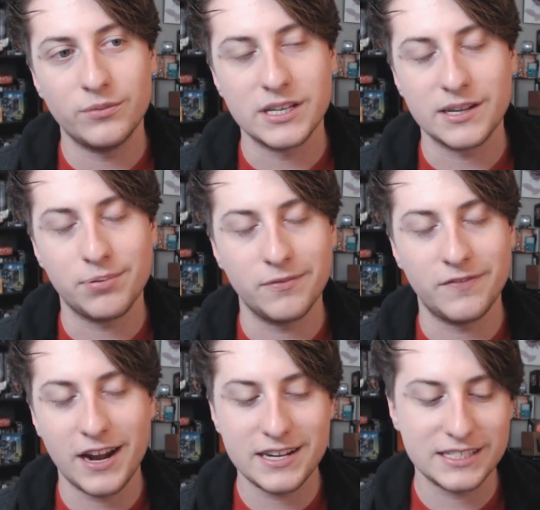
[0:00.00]
this
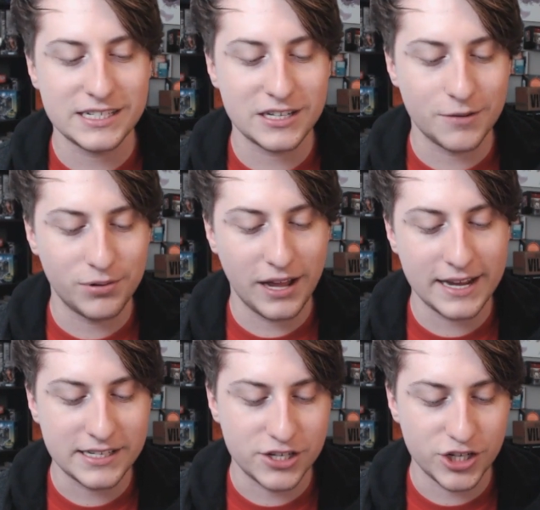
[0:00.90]
advice doesn't
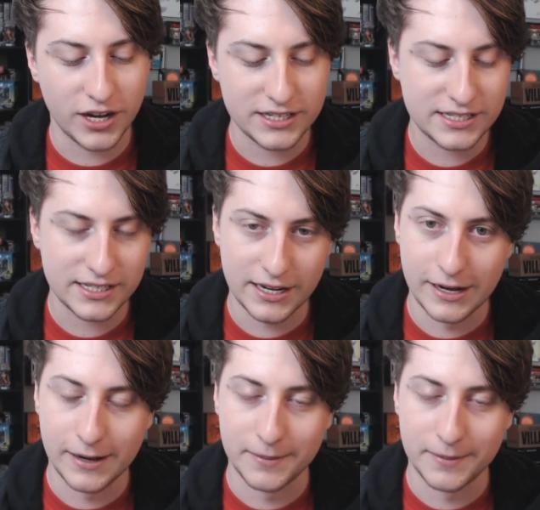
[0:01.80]
apply to just